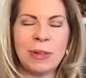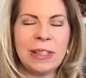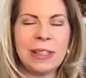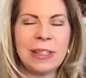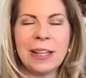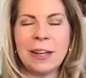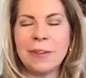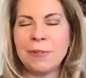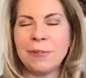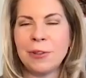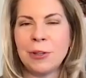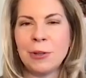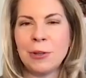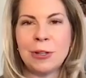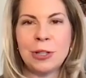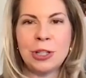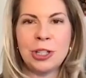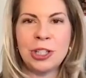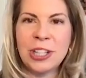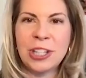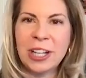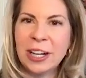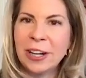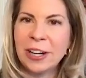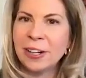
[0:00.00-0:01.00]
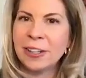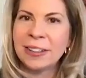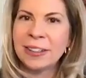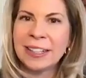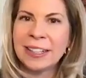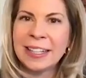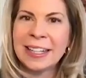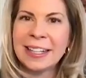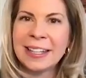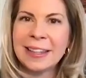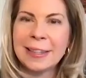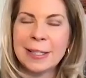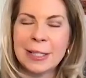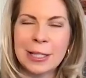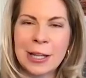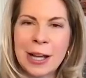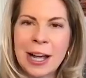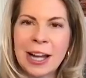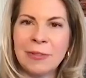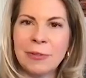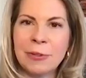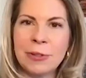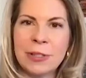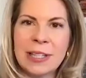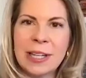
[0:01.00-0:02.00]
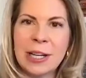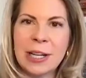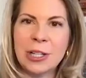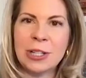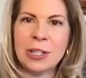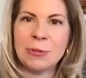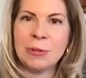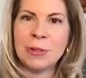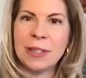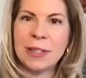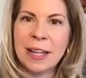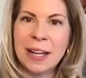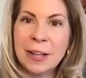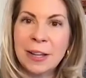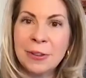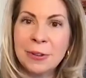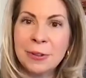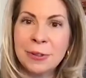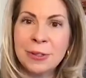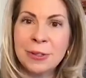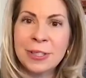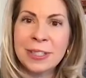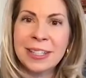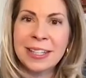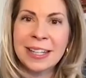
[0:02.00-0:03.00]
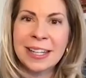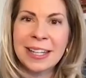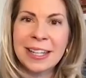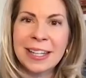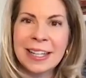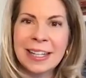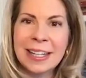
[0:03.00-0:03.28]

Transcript: We'd love for you to share this conversation with others,